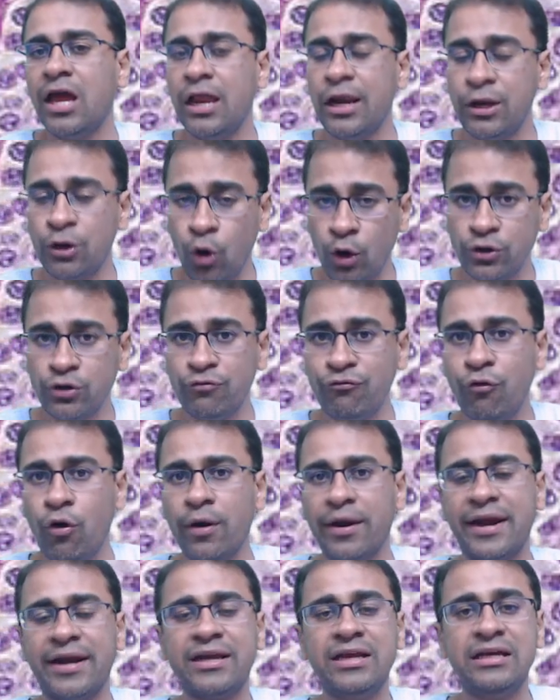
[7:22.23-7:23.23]
Not to
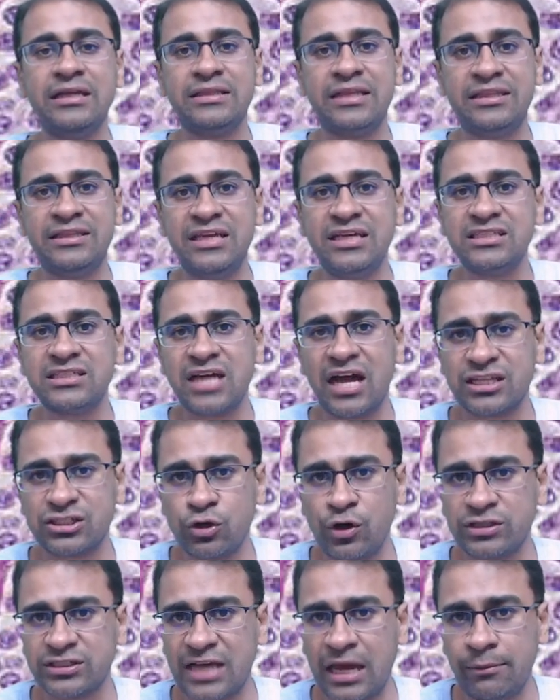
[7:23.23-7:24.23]
forget that these
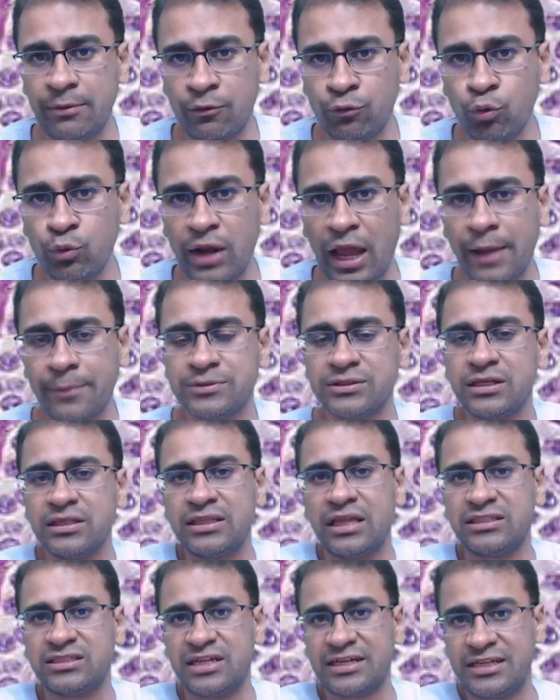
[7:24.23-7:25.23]
carcinoids can be of two types.
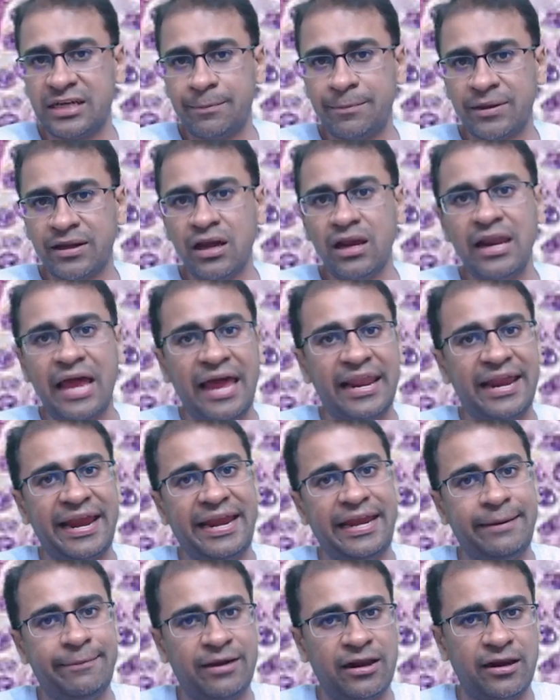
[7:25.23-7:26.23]
There's a typical and an
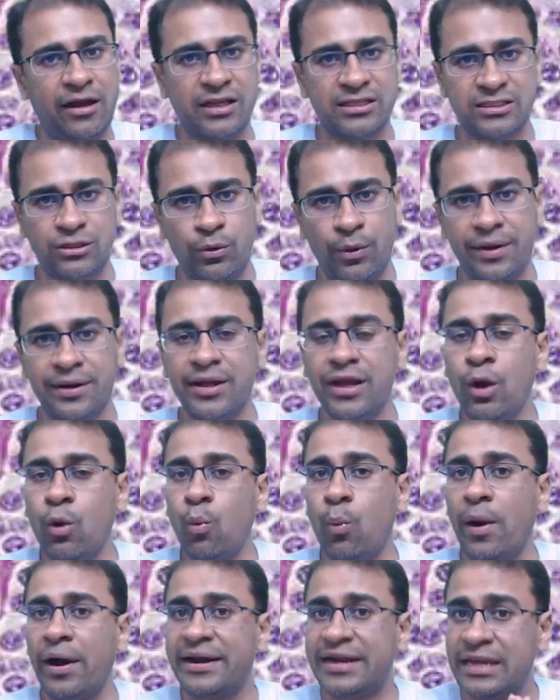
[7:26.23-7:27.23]
atypical carcinoid, where
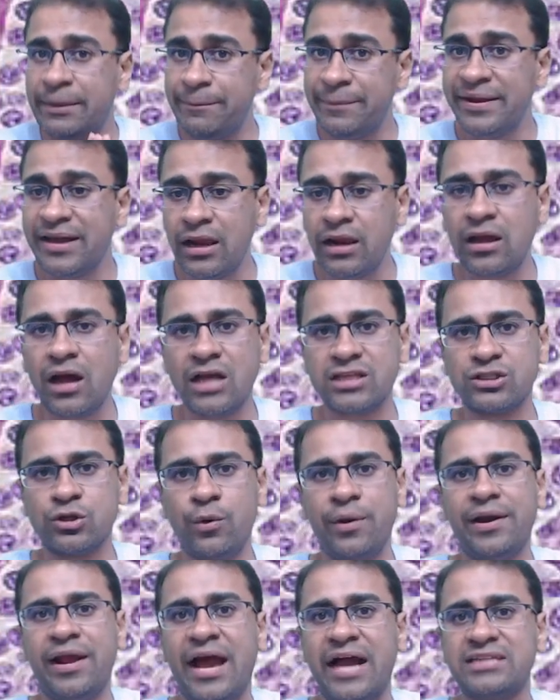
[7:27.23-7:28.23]
a typical
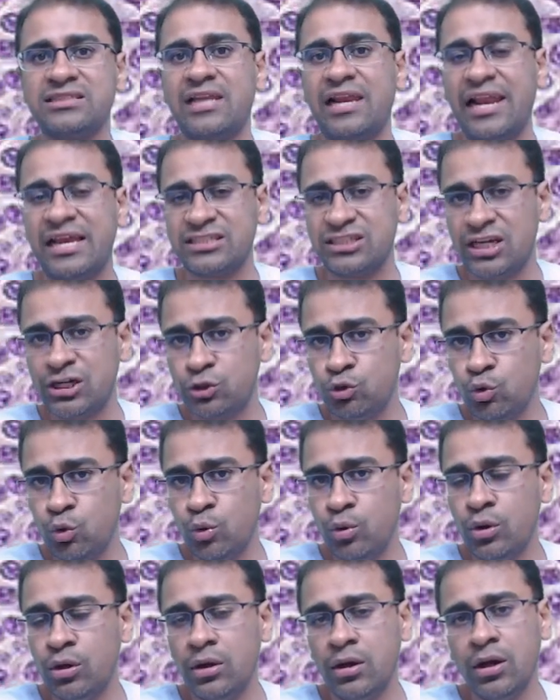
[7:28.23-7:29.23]
carcinoid has a less than two
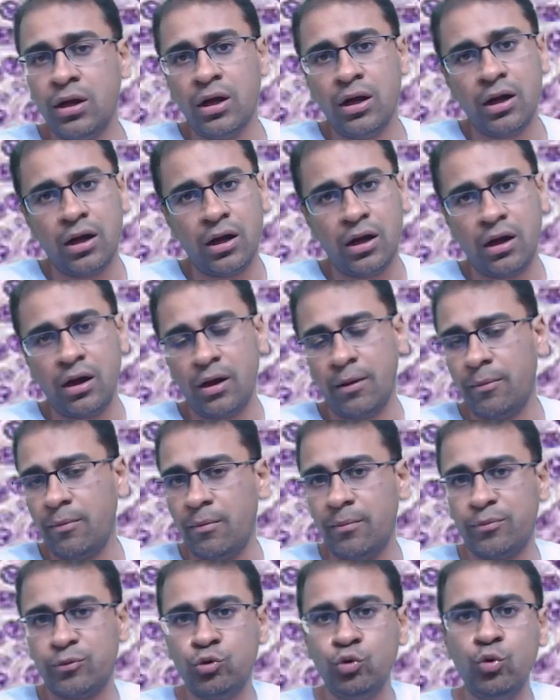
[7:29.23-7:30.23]
per
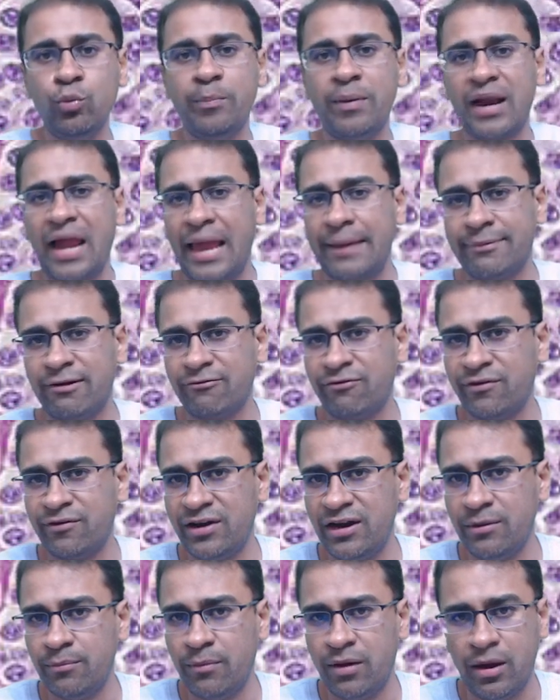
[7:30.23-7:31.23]

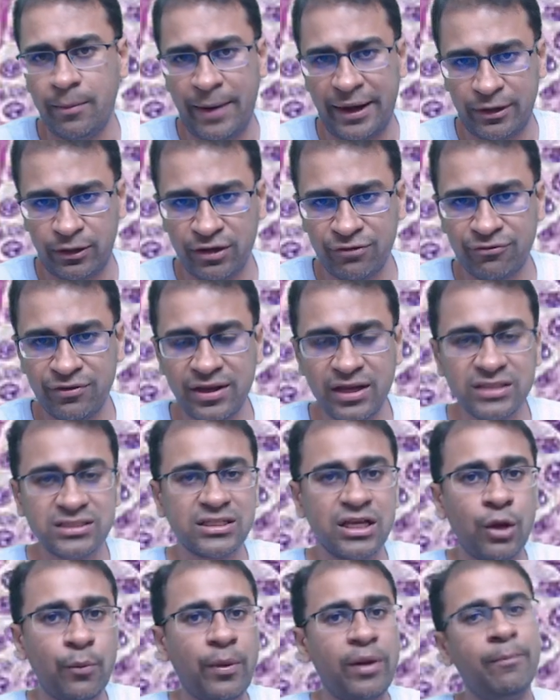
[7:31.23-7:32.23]
hyperfluid mitotic figures,
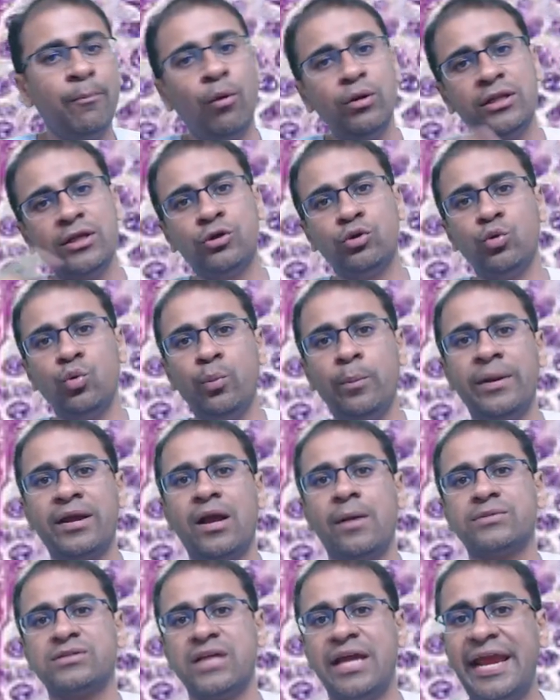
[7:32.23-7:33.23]
while more than two
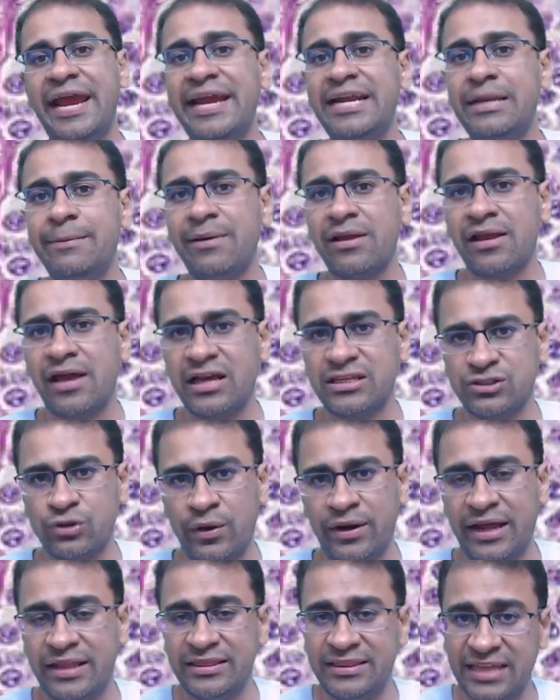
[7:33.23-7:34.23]
becomes an atypical carcinoid,
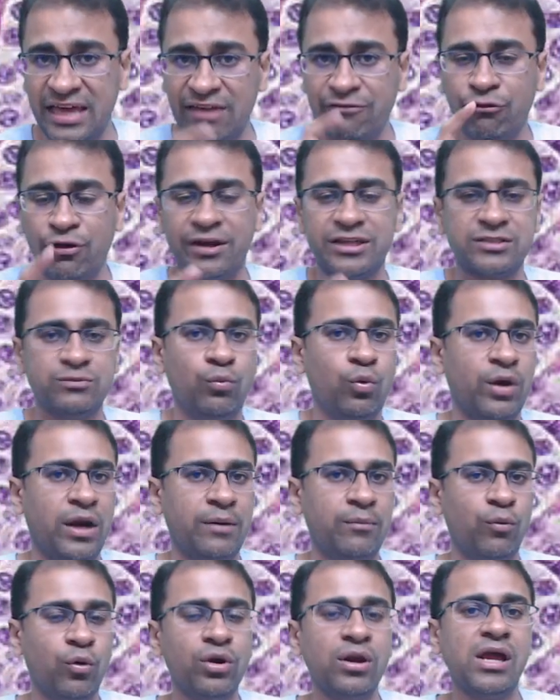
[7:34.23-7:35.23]
and therefore it is more and
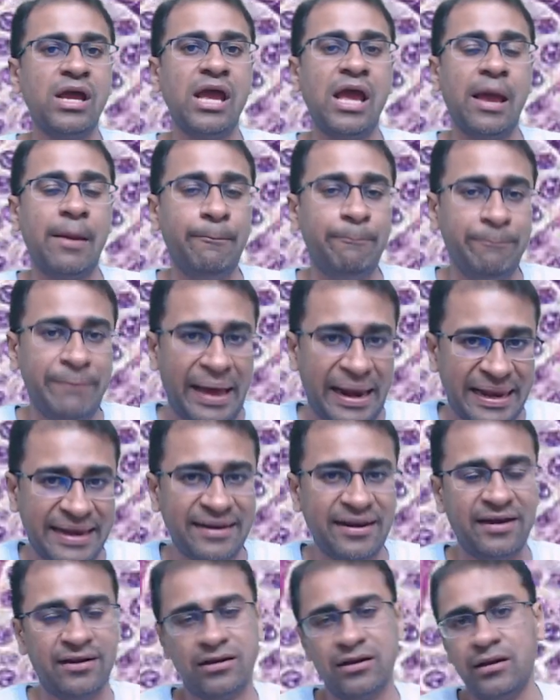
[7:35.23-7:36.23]
more
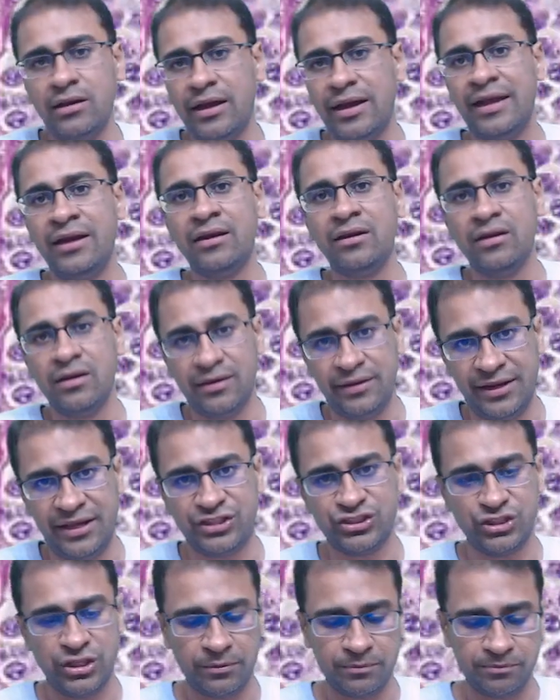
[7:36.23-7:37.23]
malignant in nature.